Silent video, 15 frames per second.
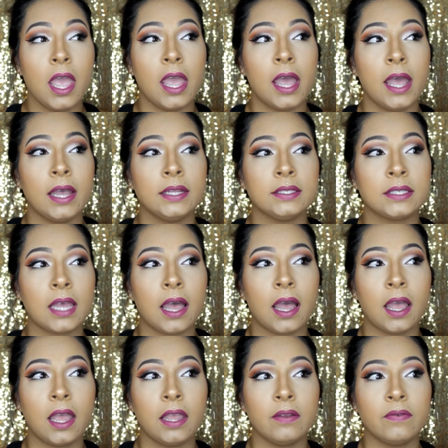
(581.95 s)
and
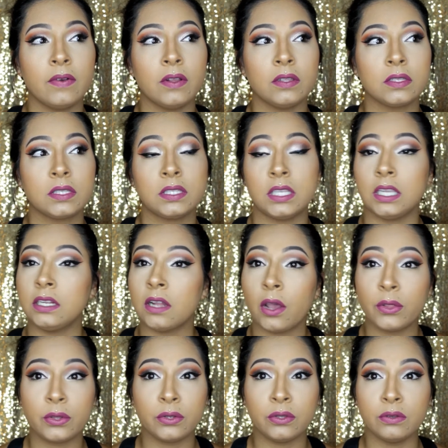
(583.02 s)
I've seen
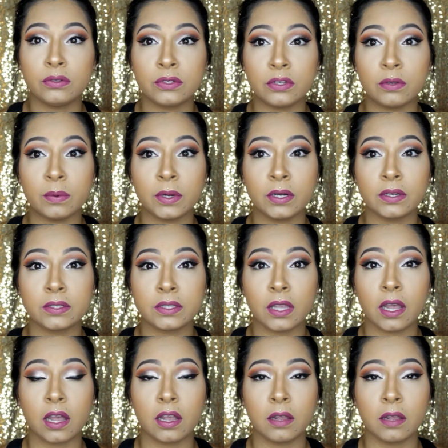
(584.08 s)
other YouTubers,